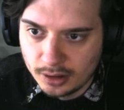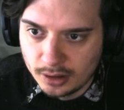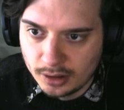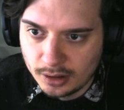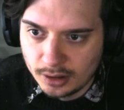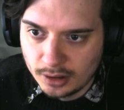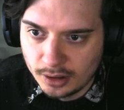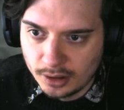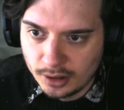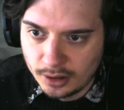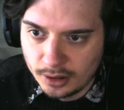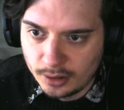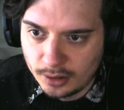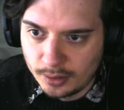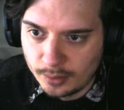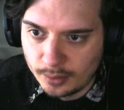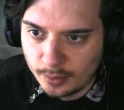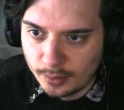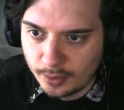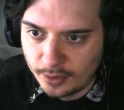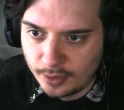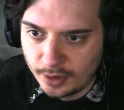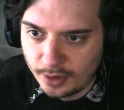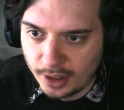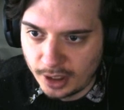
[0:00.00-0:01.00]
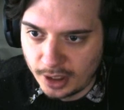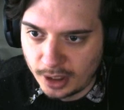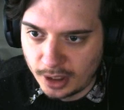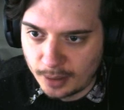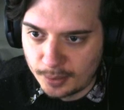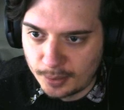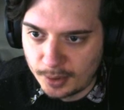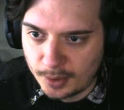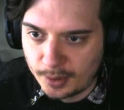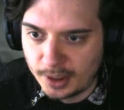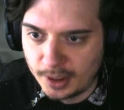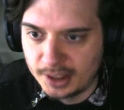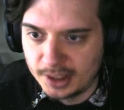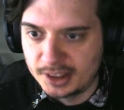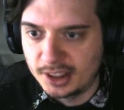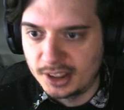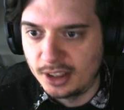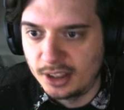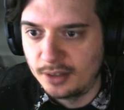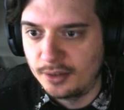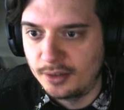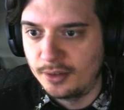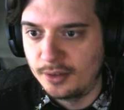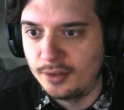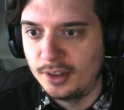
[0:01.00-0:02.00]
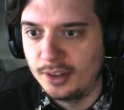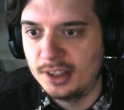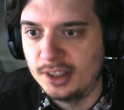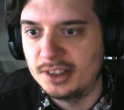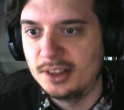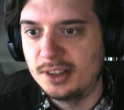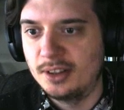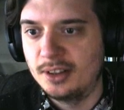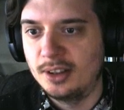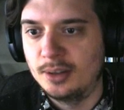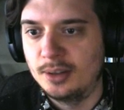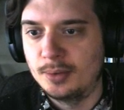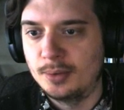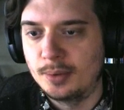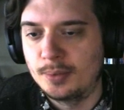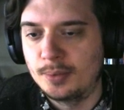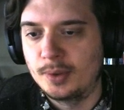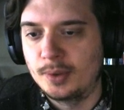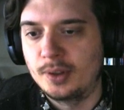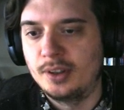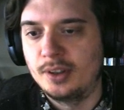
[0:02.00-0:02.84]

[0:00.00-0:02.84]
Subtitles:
you know, we're filling up the right side of the face here a little bit more.